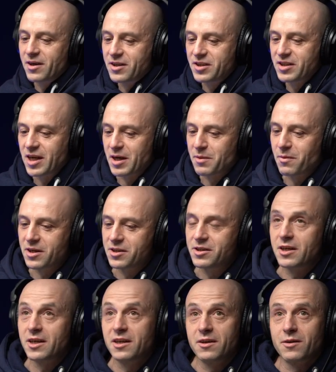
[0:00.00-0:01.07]
and shattered my
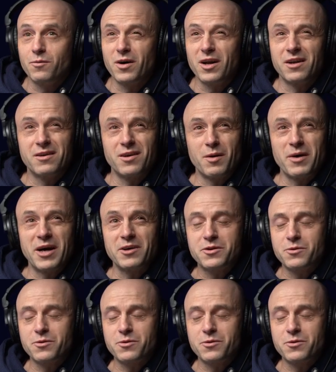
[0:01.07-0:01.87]
shin when about